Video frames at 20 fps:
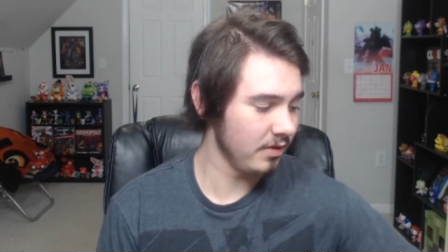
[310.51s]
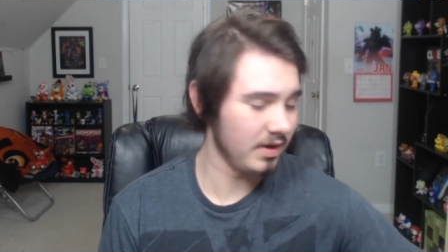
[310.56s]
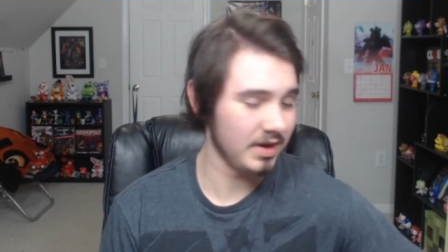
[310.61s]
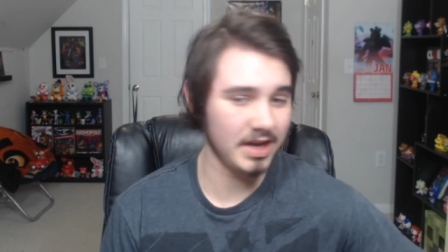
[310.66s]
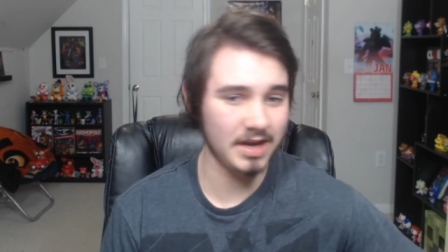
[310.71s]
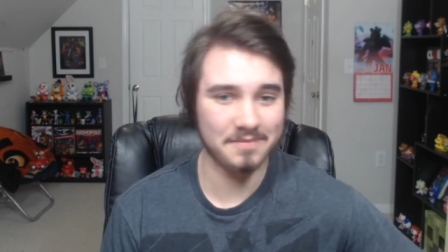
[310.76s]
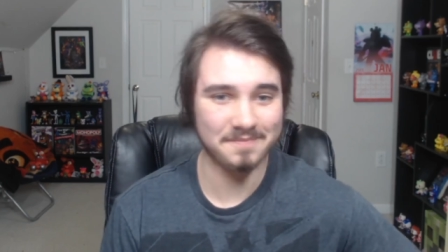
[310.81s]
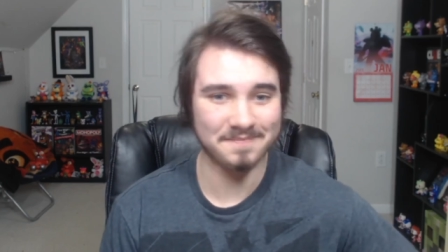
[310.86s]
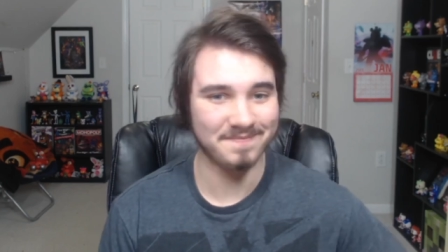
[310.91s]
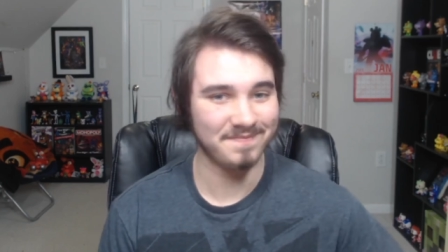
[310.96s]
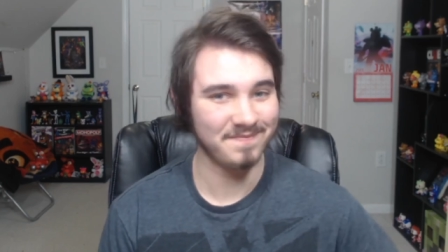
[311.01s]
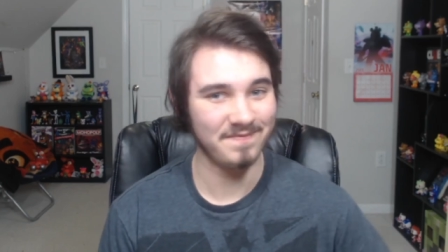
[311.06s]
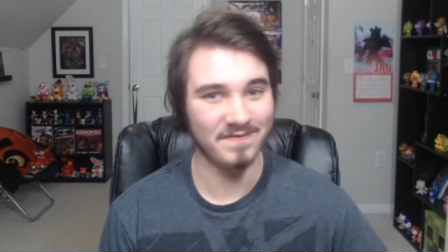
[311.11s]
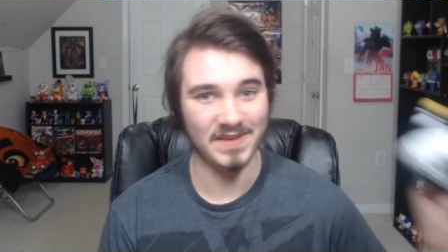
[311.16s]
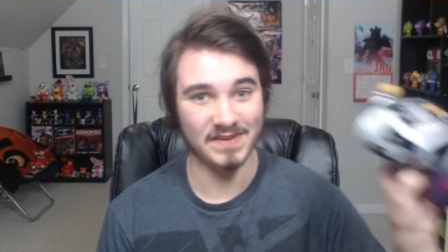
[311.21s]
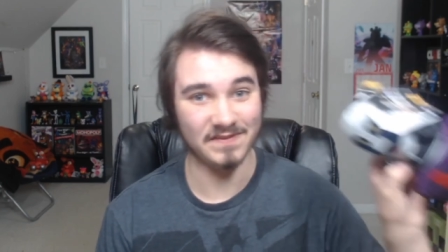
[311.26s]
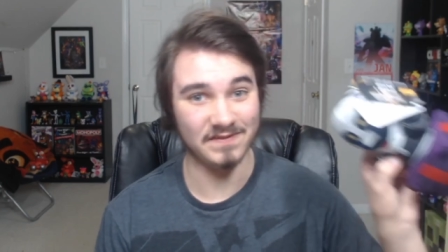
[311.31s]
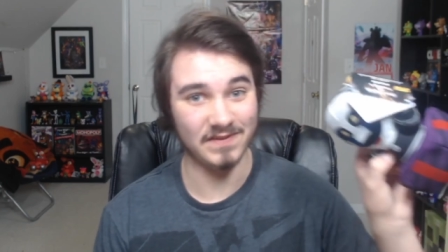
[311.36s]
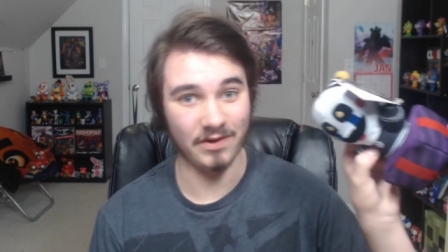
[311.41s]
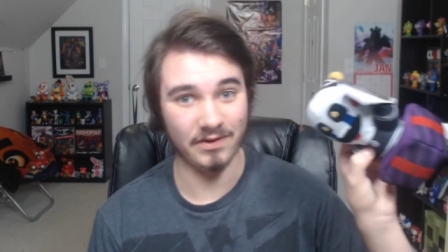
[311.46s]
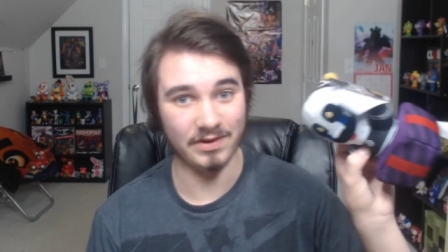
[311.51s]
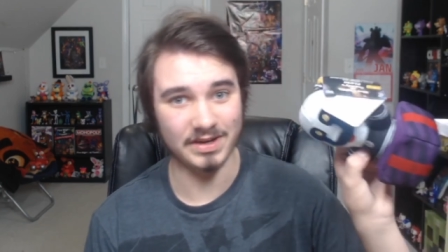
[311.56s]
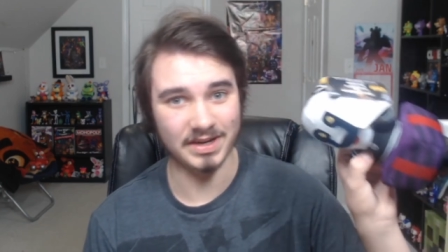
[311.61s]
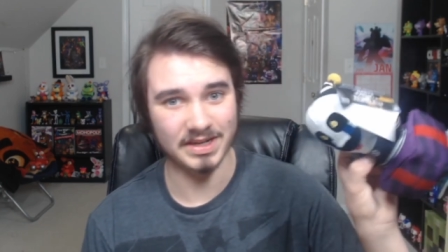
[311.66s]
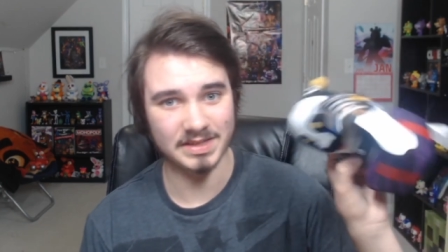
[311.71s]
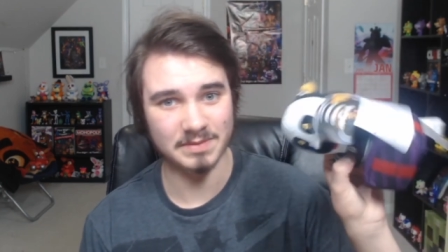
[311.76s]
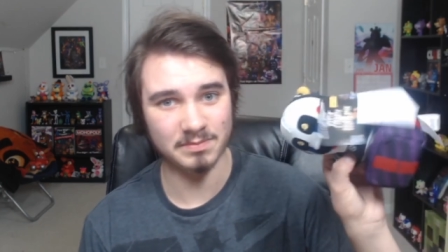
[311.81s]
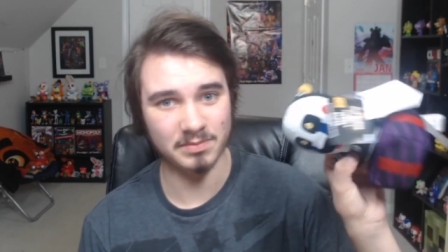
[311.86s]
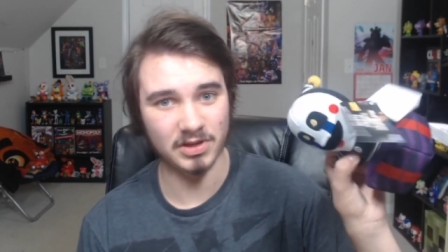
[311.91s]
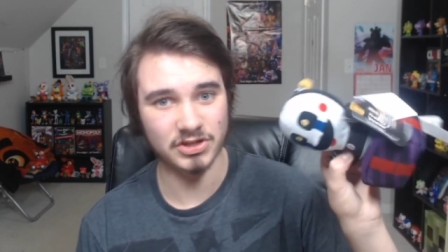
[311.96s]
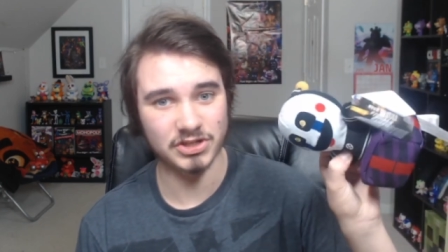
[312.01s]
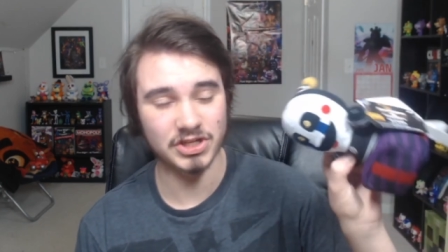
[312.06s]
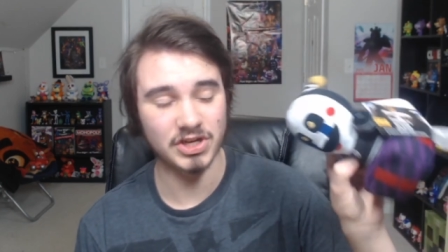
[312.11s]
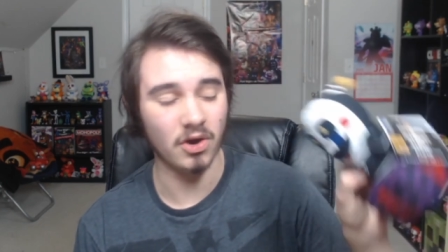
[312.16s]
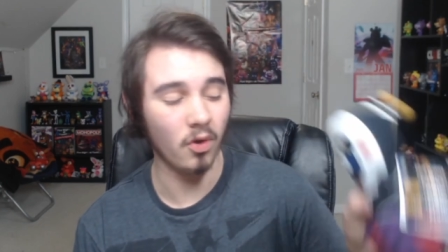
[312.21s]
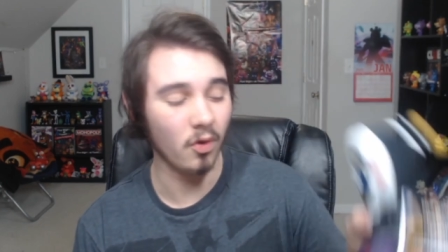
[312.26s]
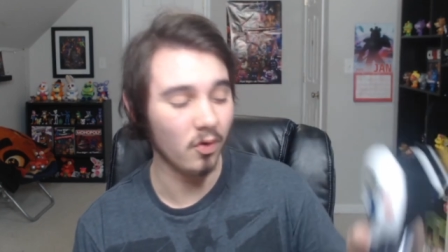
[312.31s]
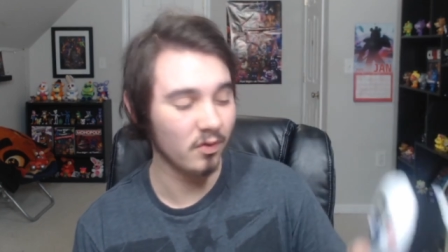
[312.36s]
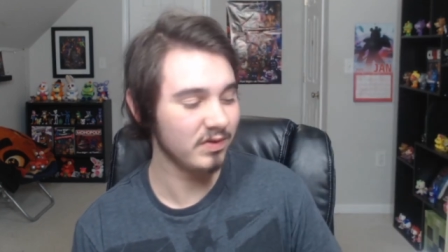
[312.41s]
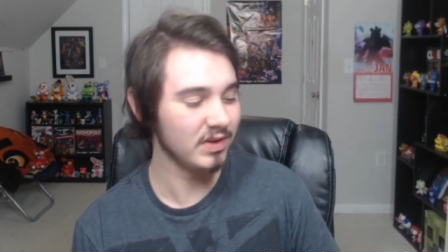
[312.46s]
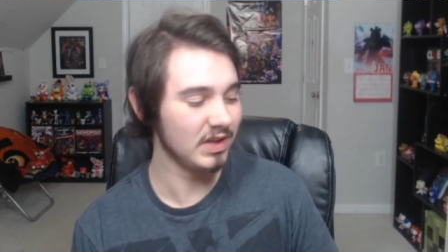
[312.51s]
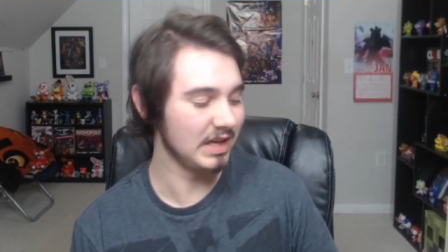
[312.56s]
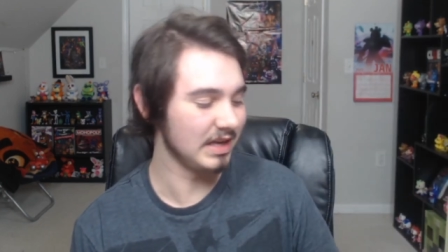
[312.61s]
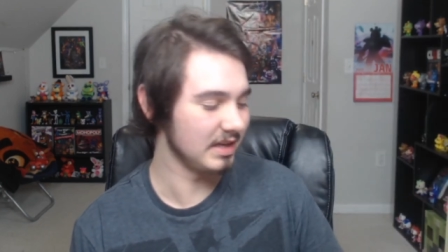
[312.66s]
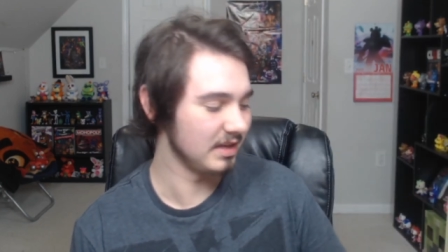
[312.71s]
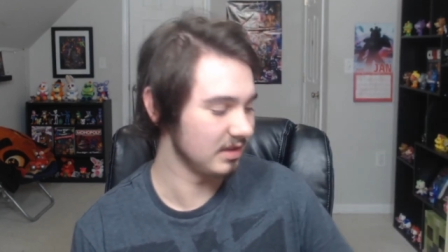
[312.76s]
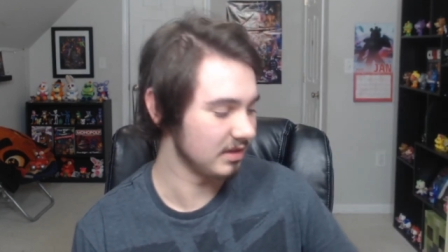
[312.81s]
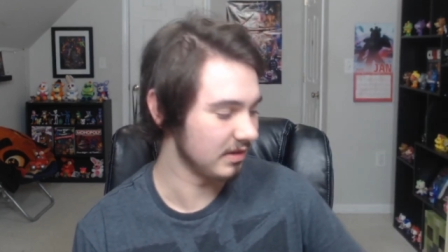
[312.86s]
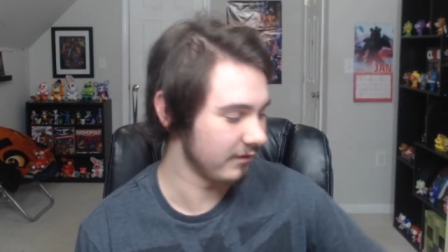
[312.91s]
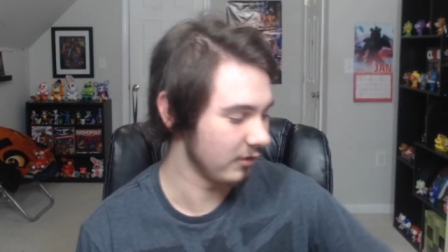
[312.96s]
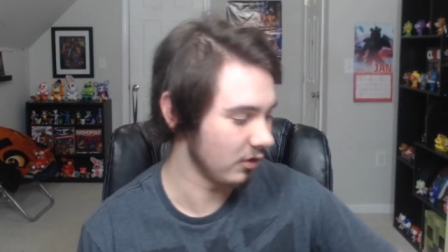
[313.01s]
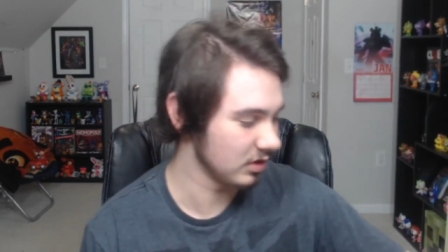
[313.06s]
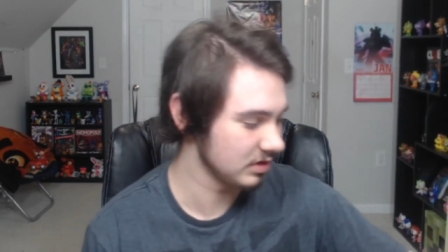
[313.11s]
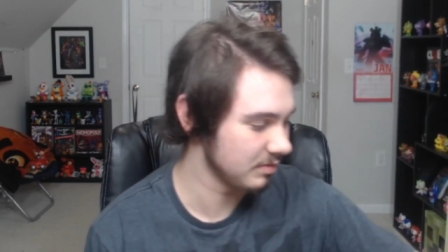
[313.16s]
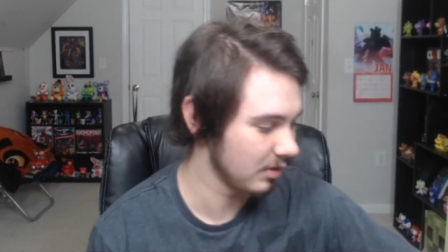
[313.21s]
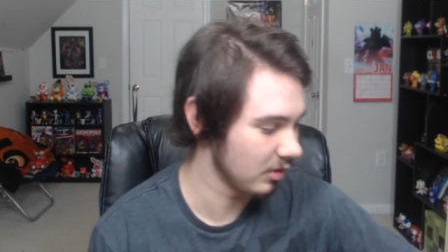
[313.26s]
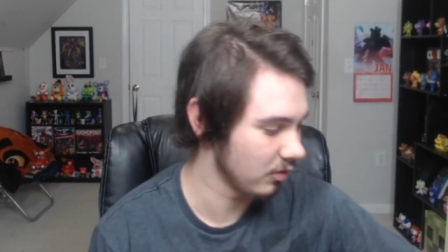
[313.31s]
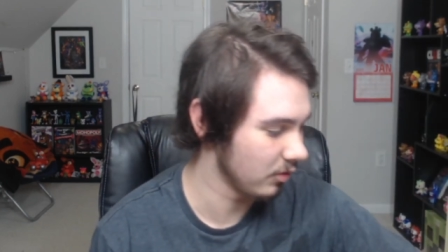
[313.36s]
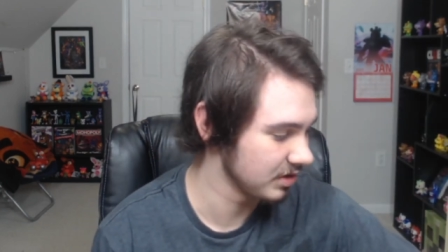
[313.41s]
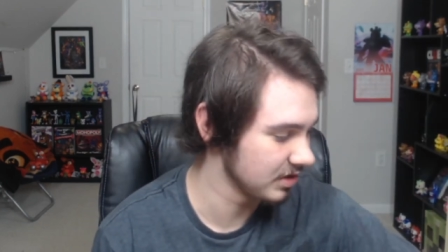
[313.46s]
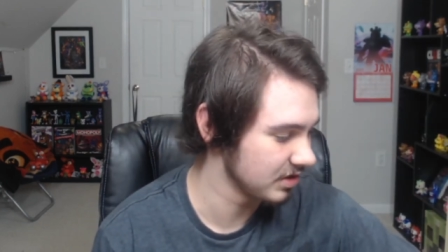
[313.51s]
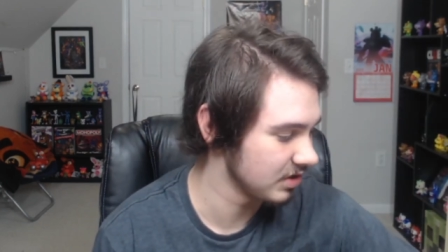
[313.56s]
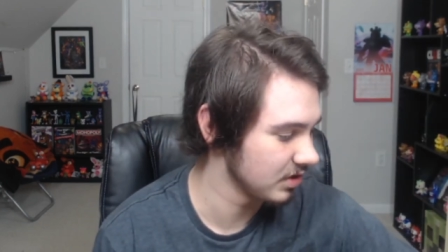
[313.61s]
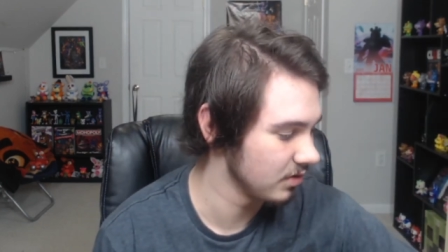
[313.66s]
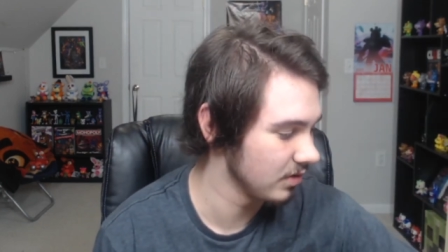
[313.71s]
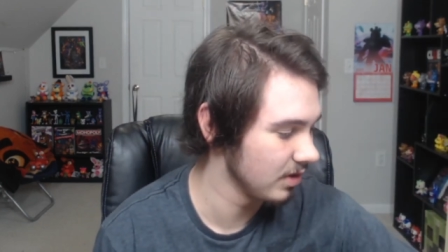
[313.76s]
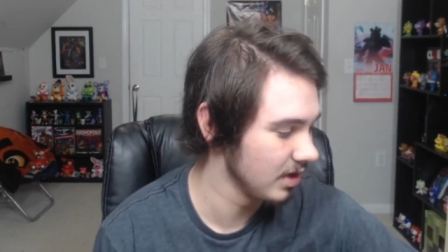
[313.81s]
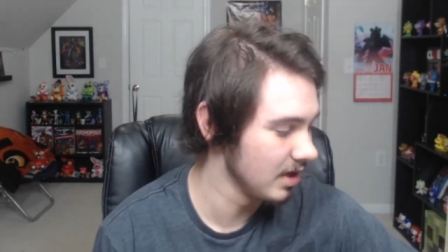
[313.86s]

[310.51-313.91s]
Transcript: Again, very nice plushie. Hopefully I can get the Frostbear one soon.